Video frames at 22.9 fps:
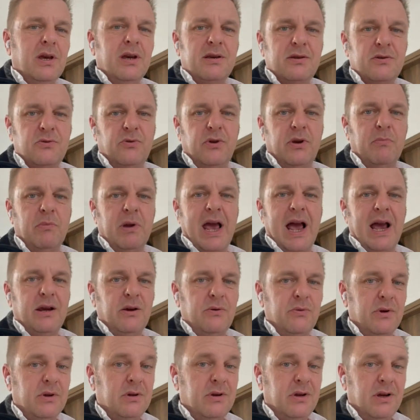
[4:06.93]
extremely
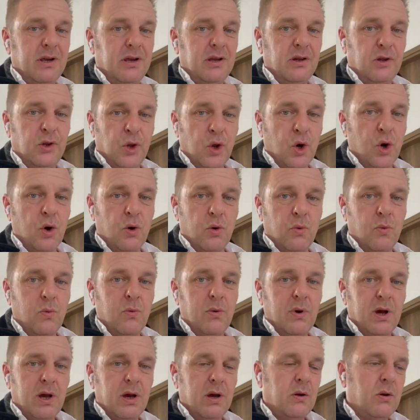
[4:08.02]
accurately
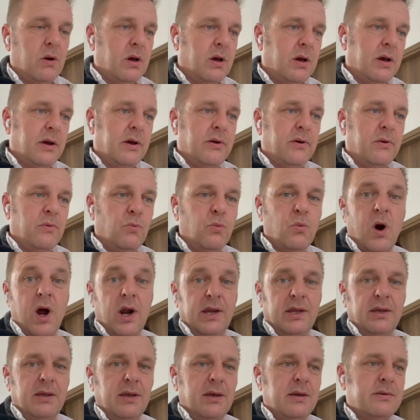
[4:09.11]
know
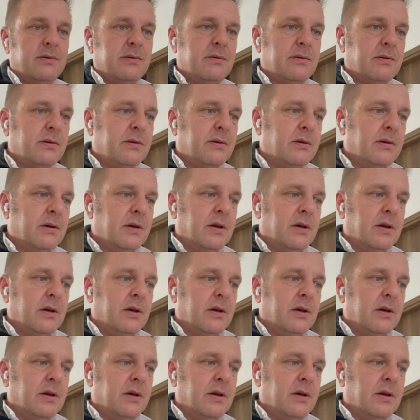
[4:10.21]
what it is.